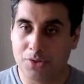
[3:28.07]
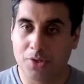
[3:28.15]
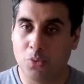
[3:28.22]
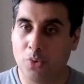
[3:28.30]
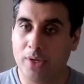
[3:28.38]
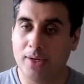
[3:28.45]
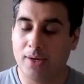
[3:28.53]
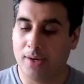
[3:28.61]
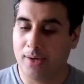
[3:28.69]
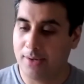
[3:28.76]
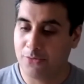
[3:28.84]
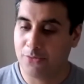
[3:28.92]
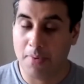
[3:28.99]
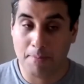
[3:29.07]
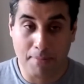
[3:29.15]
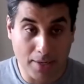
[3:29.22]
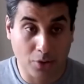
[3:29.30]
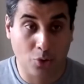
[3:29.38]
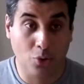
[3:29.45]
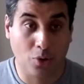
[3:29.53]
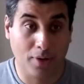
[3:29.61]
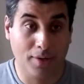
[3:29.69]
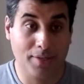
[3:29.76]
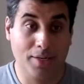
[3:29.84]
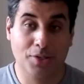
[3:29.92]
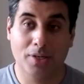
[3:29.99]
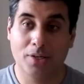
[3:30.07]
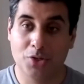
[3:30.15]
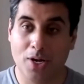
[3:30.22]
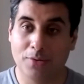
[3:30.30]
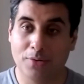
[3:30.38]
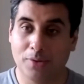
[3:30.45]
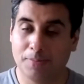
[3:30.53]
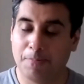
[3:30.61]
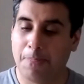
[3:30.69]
So we are, from a medical organization in general,